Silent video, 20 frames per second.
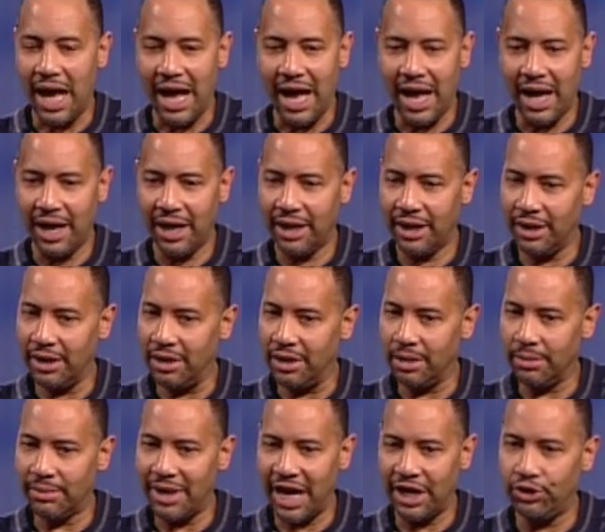I,
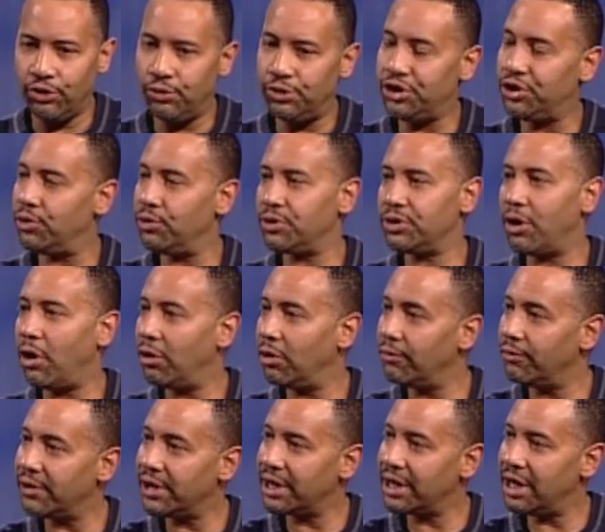um, I do shows all
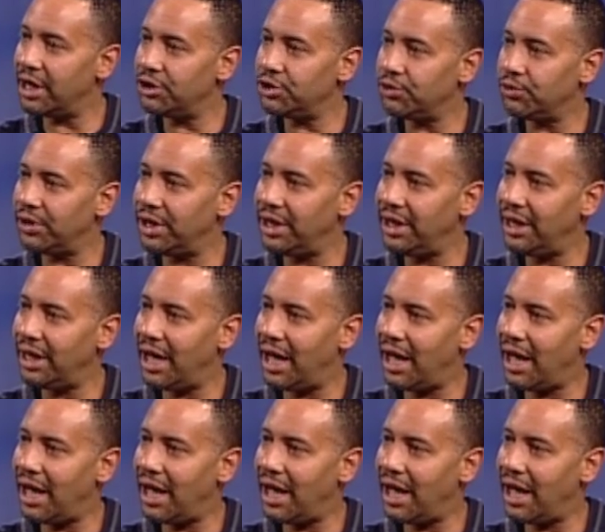over the country.